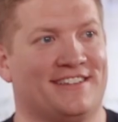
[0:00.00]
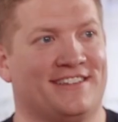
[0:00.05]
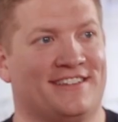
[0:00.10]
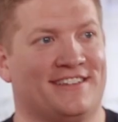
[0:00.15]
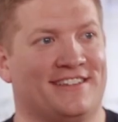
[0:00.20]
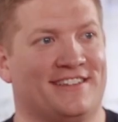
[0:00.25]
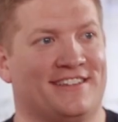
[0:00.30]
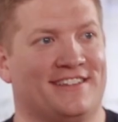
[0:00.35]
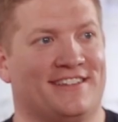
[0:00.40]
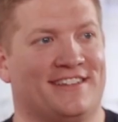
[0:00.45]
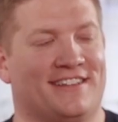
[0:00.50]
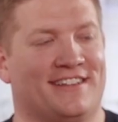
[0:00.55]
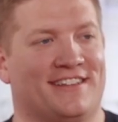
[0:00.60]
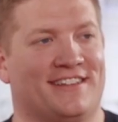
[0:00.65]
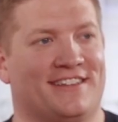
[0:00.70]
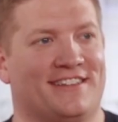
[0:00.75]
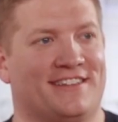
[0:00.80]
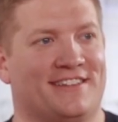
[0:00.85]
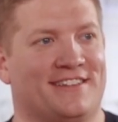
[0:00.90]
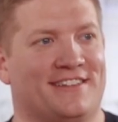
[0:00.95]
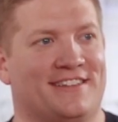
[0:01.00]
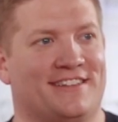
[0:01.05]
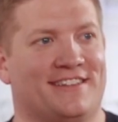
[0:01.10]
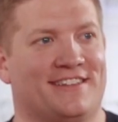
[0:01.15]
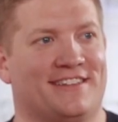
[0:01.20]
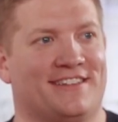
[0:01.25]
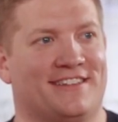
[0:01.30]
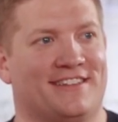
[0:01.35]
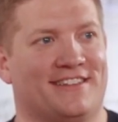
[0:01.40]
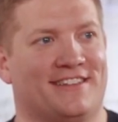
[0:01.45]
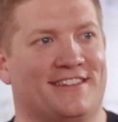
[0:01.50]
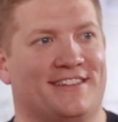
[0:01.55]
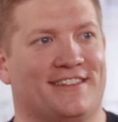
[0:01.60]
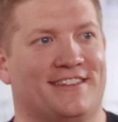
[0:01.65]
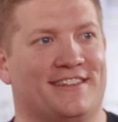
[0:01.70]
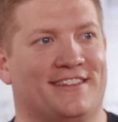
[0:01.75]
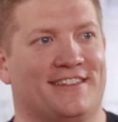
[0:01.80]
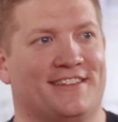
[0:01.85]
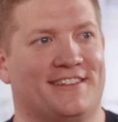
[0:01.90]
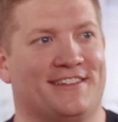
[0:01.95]

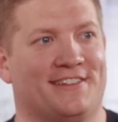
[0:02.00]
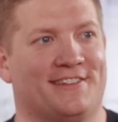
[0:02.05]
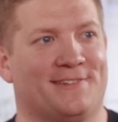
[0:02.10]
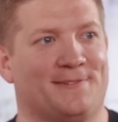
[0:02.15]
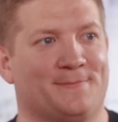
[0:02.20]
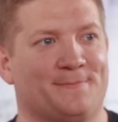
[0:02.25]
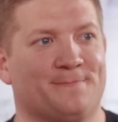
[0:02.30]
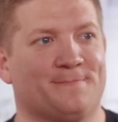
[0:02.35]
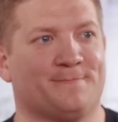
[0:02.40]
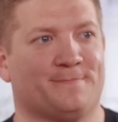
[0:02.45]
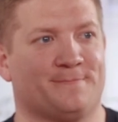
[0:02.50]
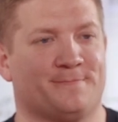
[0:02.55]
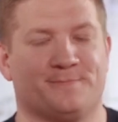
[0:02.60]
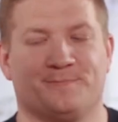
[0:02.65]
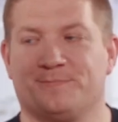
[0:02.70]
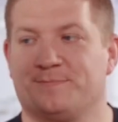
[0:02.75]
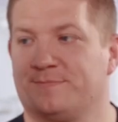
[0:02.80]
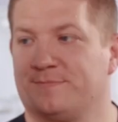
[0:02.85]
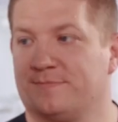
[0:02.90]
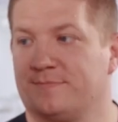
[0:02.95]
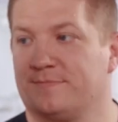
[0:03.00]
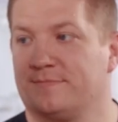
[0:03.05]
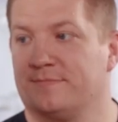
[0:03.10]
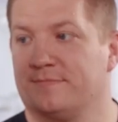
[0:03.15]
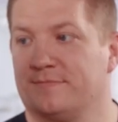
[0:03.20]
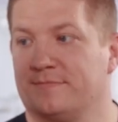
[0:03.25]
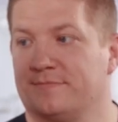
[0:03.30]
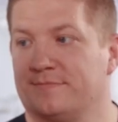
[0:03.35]
This person isn't speaking.